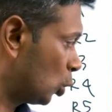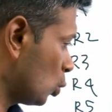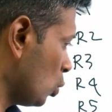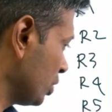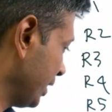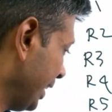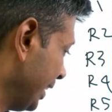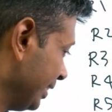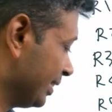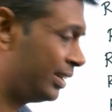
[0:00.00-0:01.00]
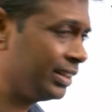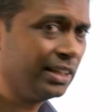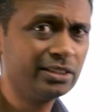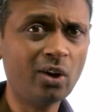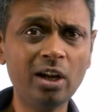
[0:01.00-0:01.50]
Row 9
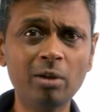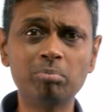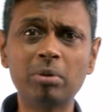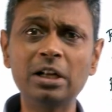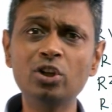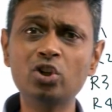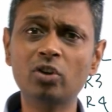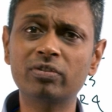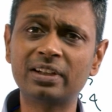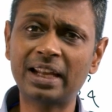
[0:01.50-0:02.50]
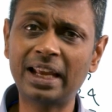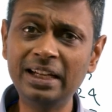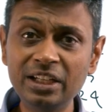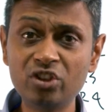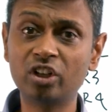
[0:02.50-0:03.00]
is all a bunch of
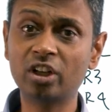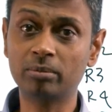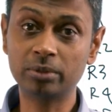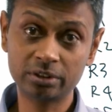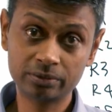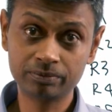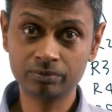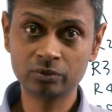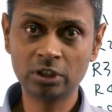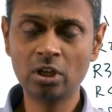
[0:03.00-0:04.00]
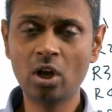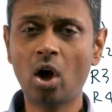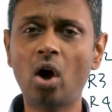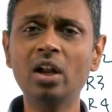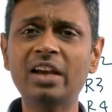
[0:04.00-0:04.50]
9-digit numbers.
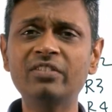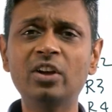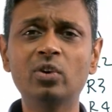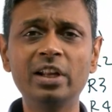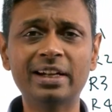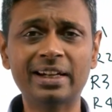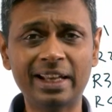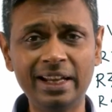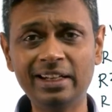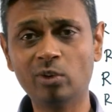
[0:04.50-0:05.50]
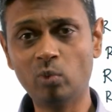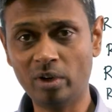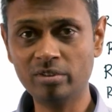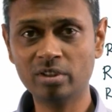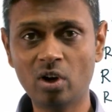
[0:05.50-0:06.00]
All having only 9
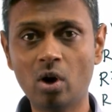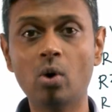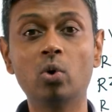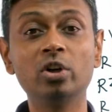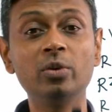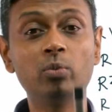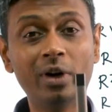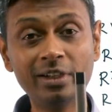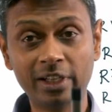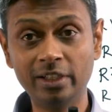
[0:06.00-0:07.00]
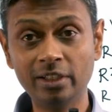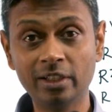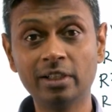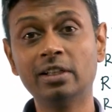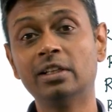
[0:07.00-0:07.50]
ones. Only 1 9,
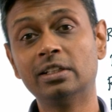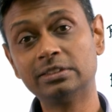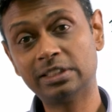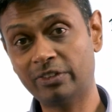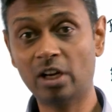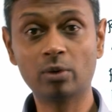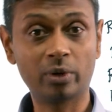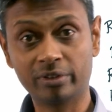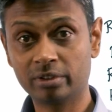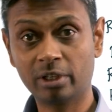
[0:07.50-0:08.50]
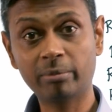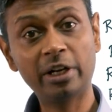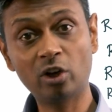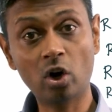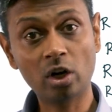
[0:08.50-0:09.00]
several ones,
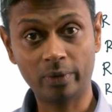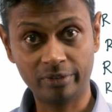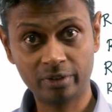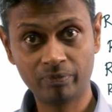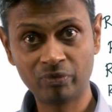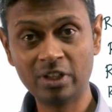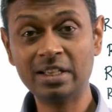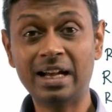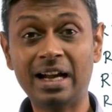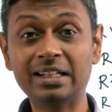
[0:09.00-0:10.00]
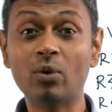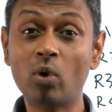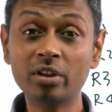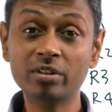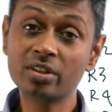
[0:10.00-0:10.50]
remaining all ones. And
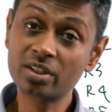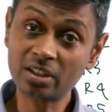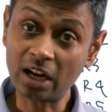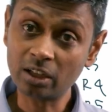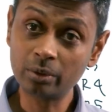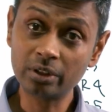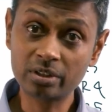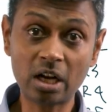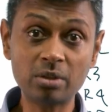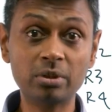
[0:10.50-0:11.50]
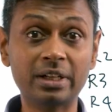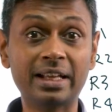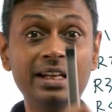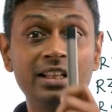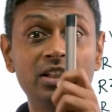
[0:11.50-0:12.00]
what does it start with? It starts with the
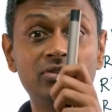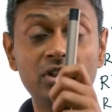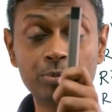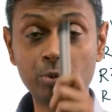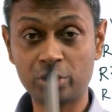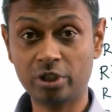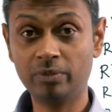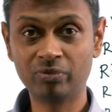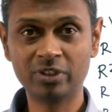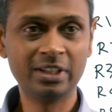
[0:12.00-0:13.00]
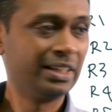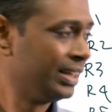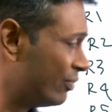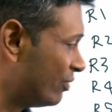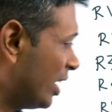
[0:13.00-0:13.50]
9 in the first position.
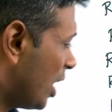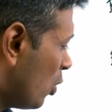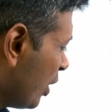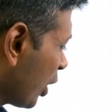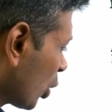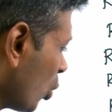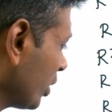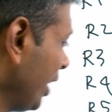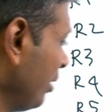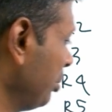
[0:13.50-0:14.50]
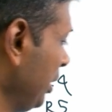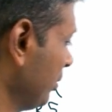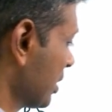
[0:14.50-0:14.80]
Then how will row 9 be?